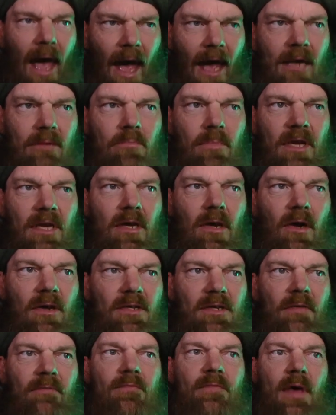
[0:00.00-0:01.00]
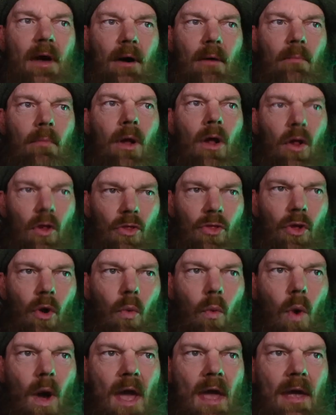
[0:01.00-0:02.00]
and because of them the
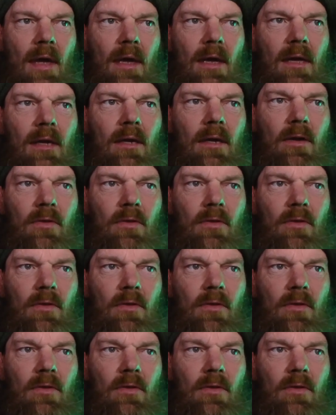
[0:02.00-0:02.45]
way,